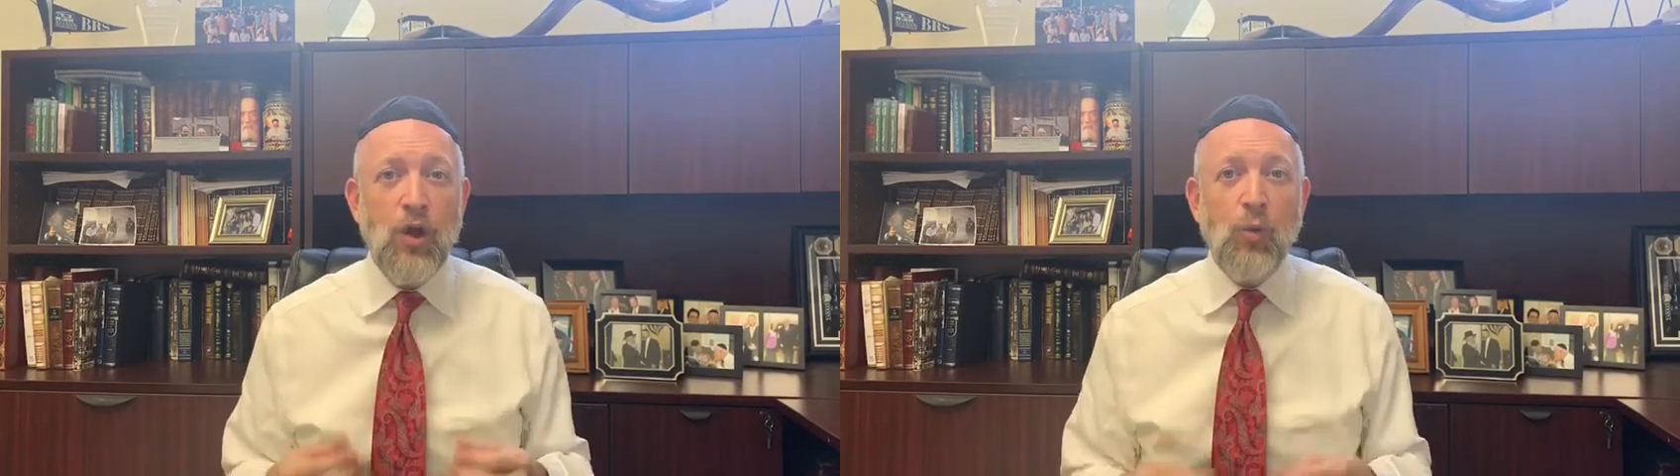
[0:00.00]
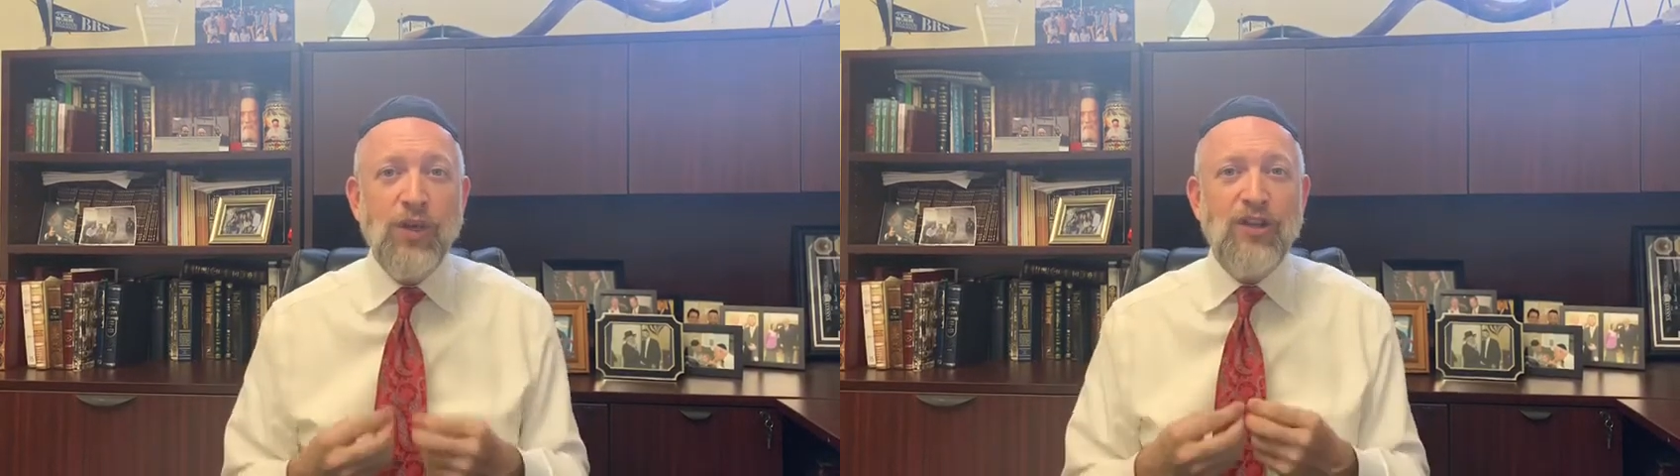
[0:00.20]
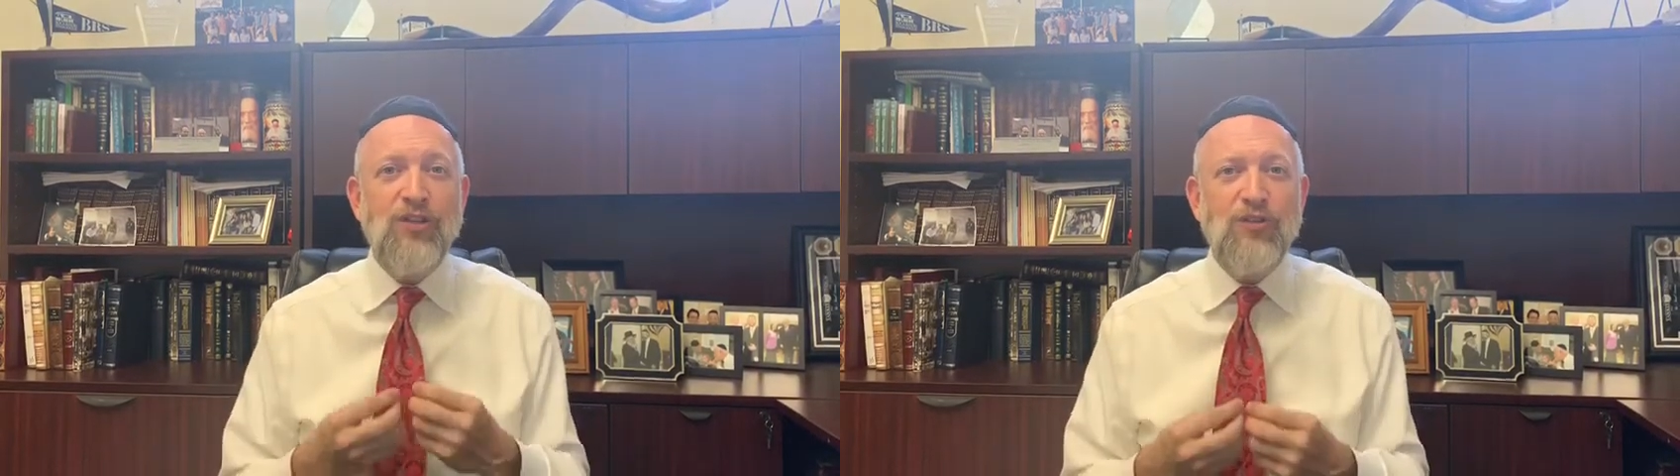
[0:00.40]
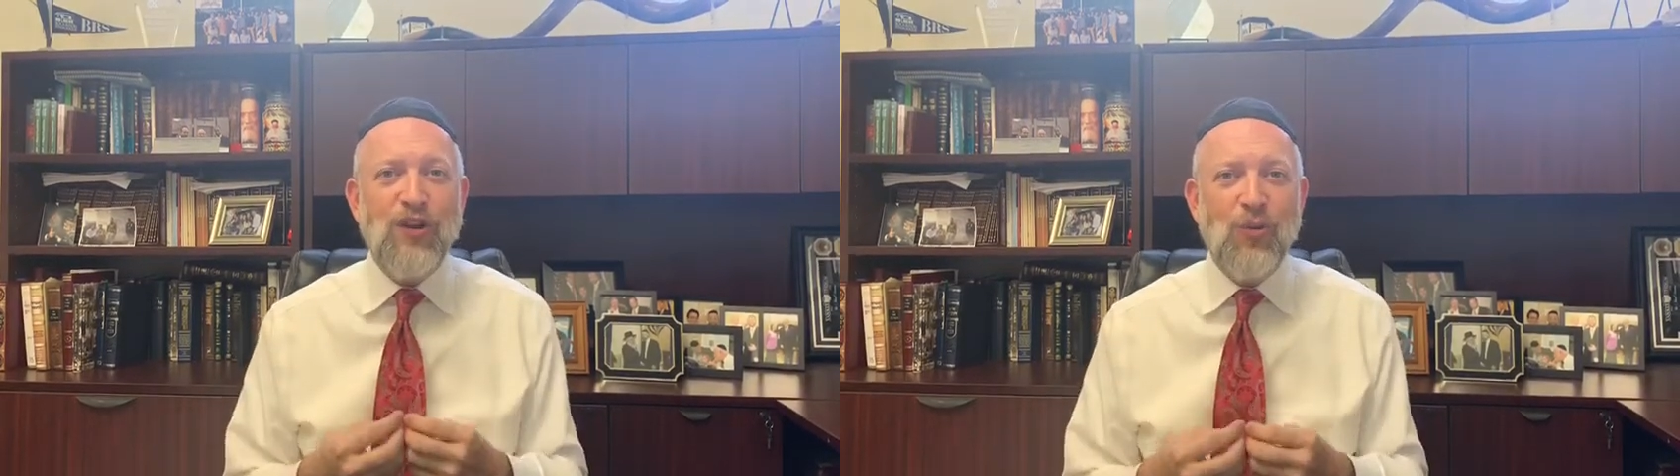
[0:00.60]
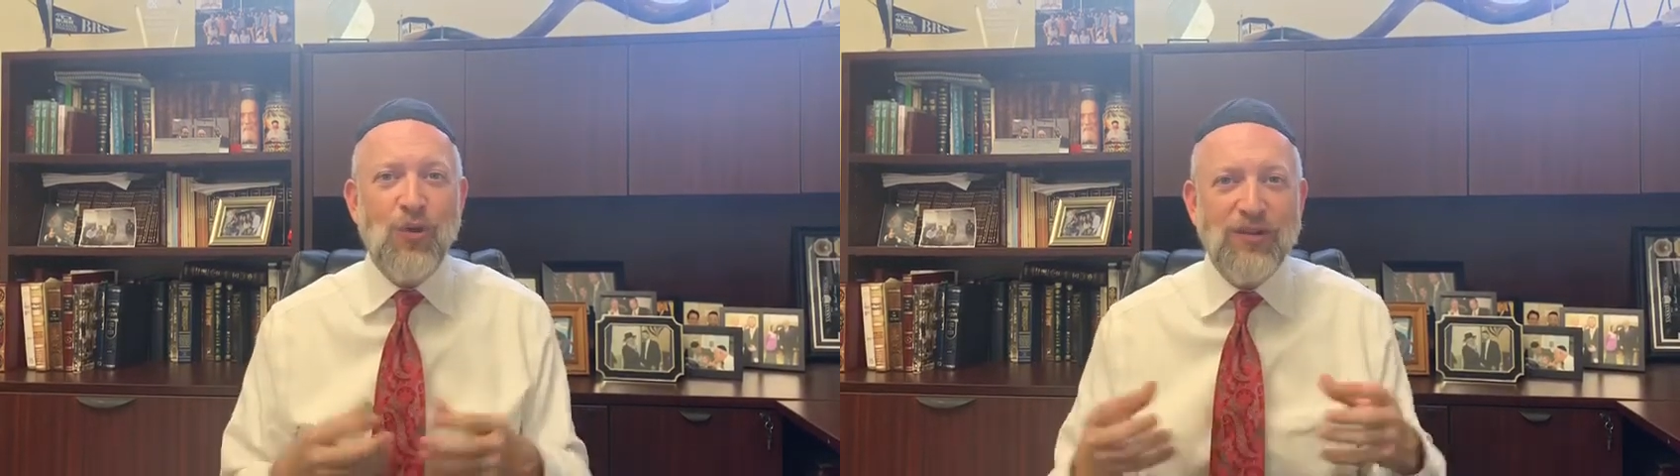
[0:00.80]
We can use
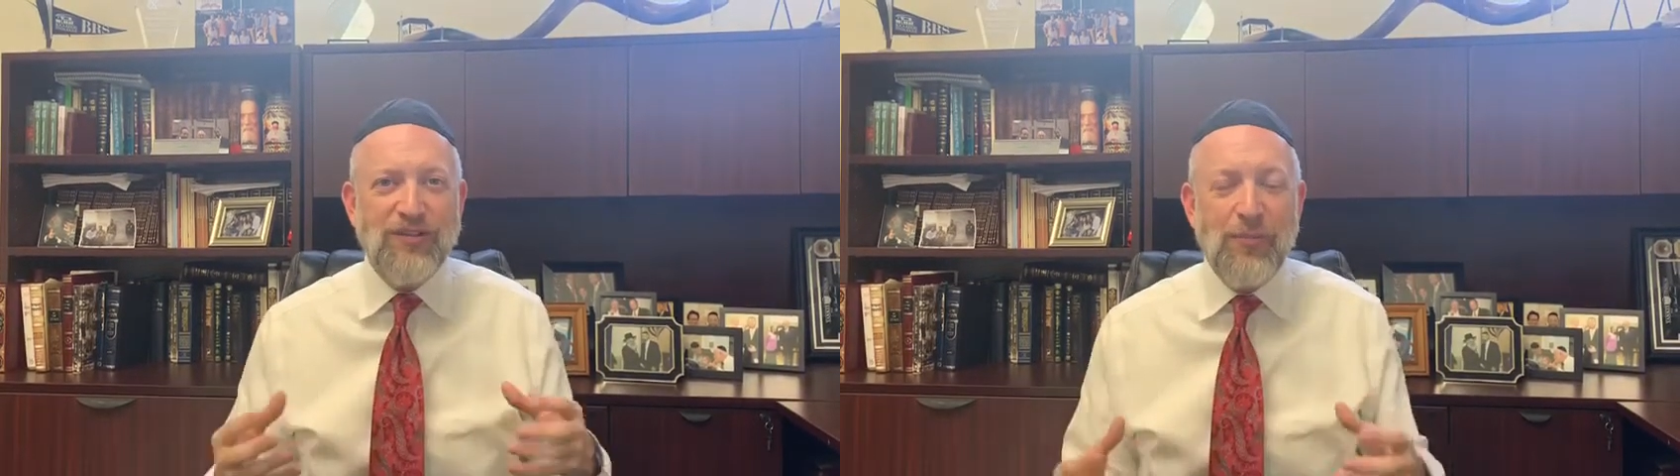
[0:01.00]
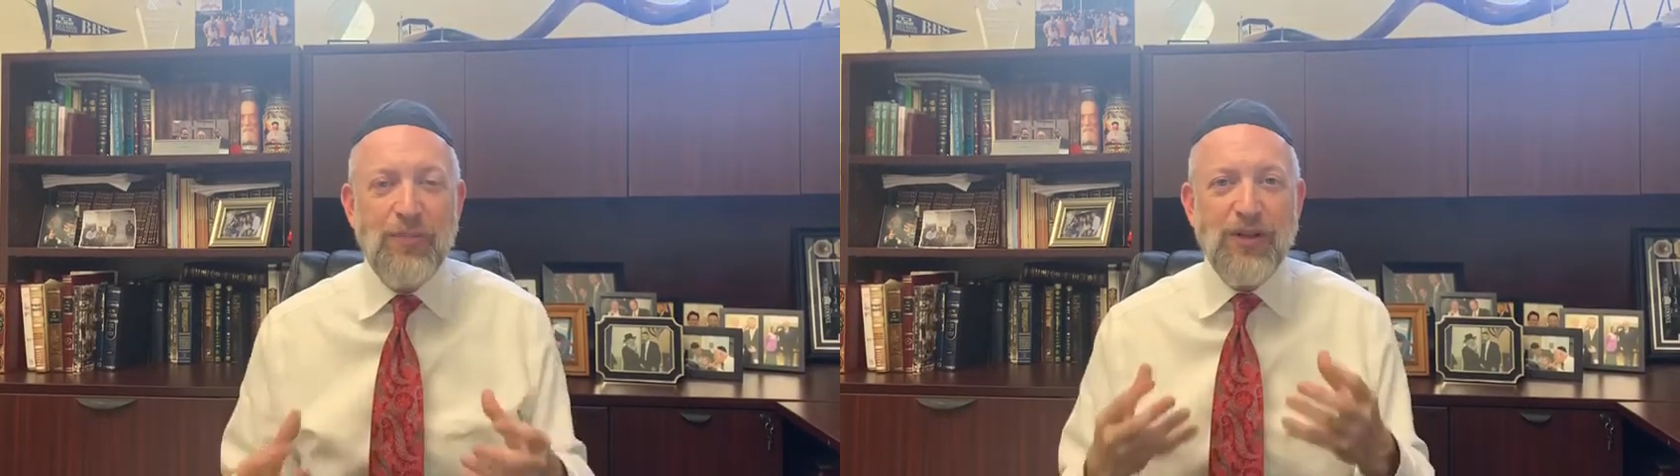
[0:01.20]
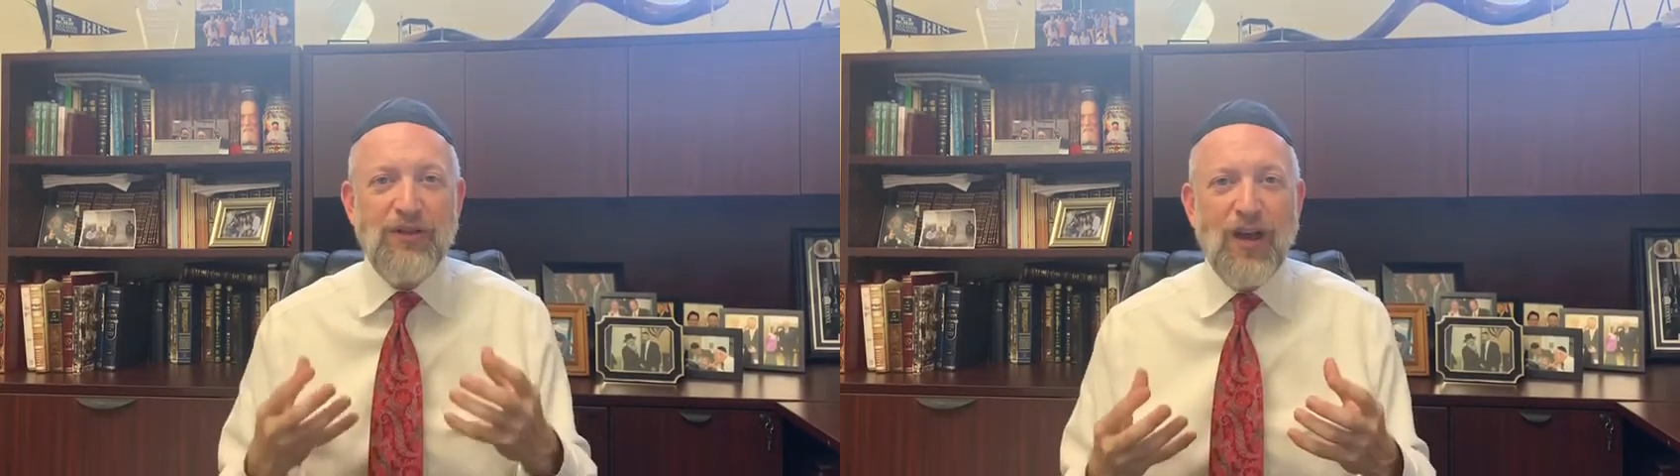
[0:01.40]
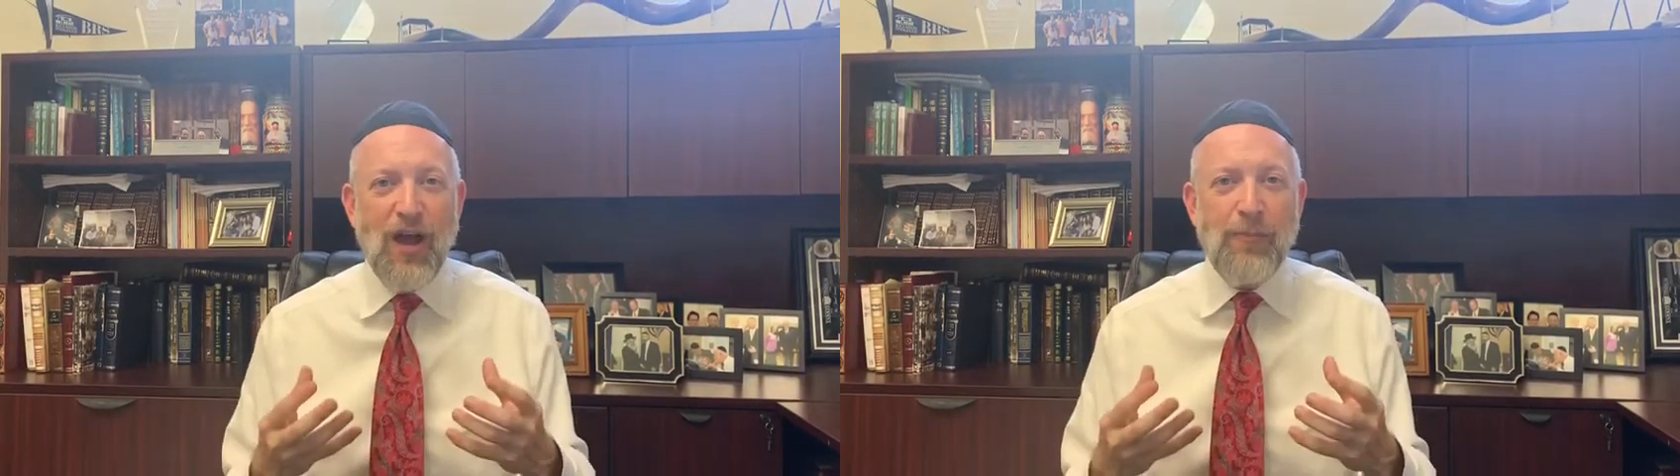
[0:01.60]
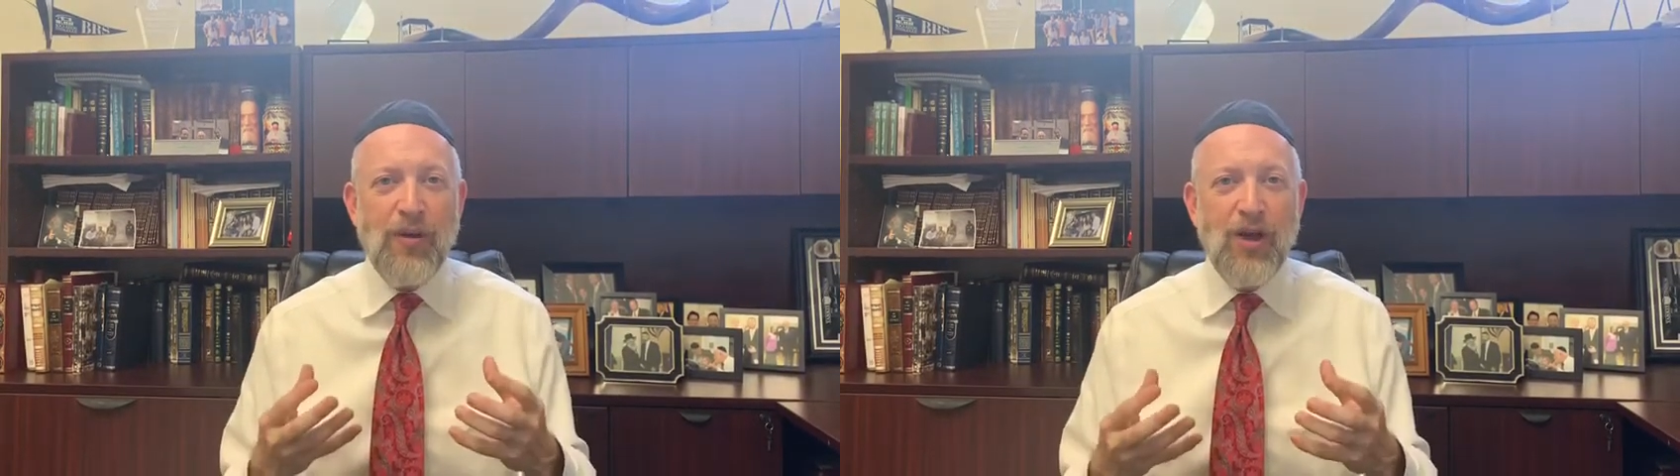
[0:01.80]
our words to build
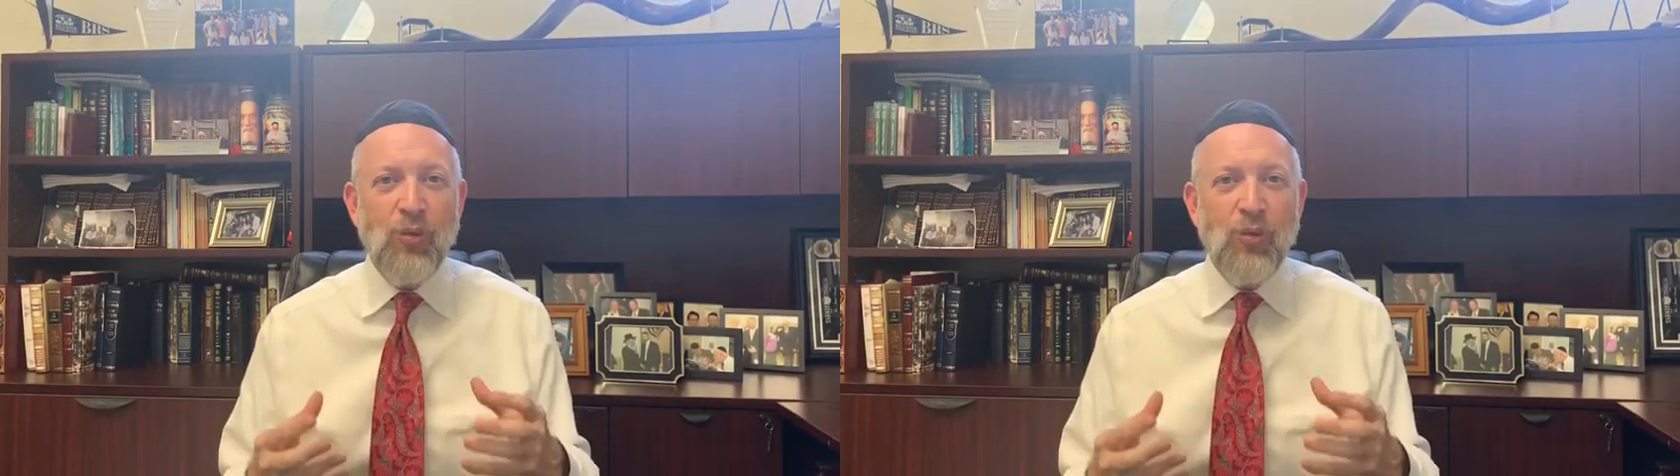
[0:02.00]
up.